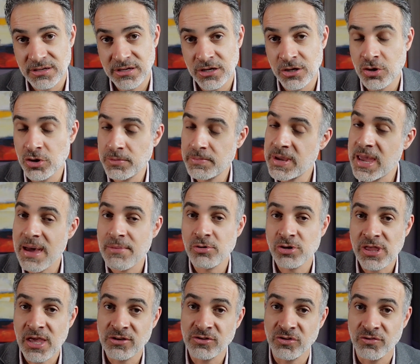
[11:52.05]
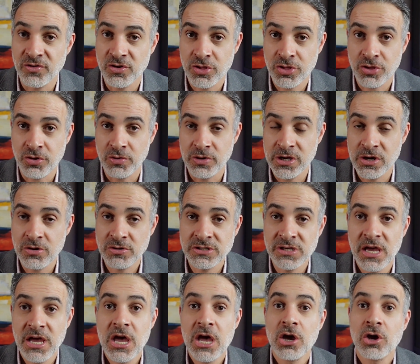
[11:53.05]
It could be amortized over 30 years,
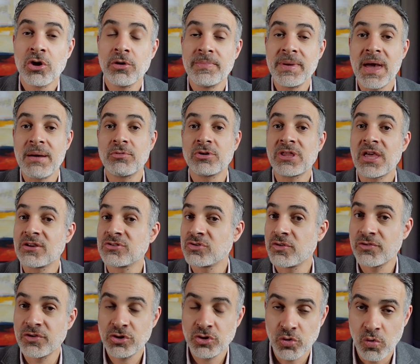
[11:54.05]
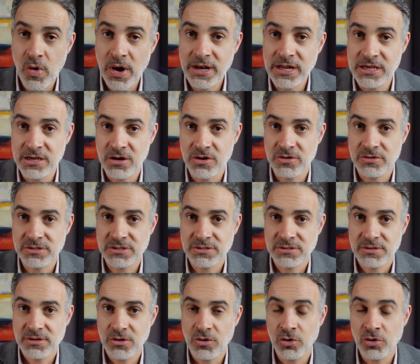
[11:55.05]
could be amortized over 20 years